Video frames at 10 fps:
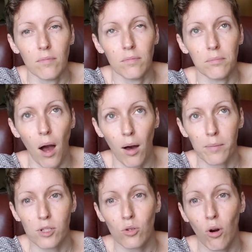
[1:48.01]

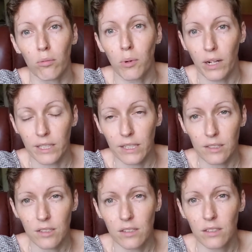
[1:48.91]
moms who are
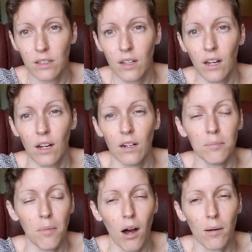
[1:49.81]
pregnant,
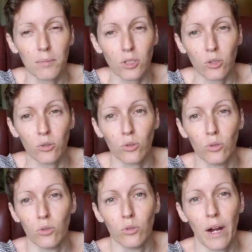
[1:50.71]
moms
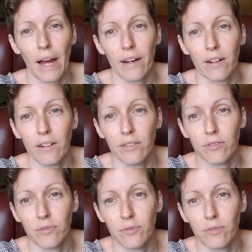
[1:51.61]
who
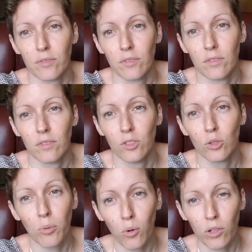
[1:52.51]
have
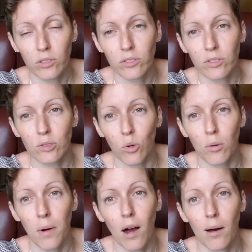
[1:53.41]
newborns, or
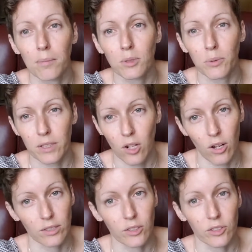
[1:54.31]
moms with
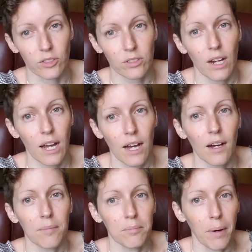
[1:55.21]
toddlers.
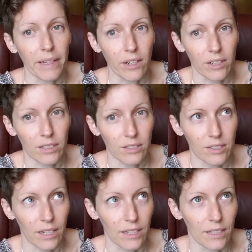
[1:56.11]
My youngest
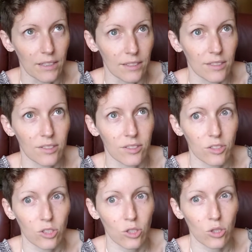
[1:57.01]
is
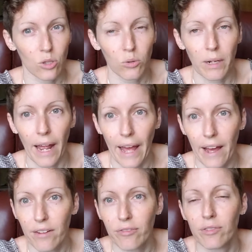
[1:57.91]
two and a
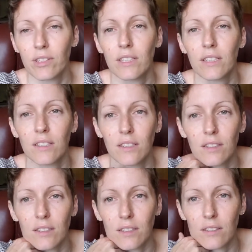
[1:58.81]
half.
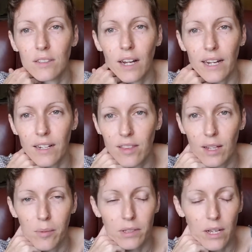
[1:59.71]
I had to
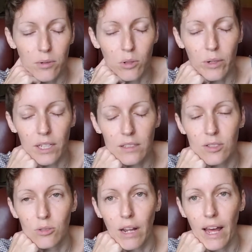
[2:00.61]
think about that real quick.
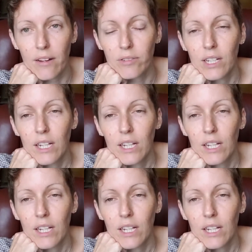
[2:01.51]
Two and a half.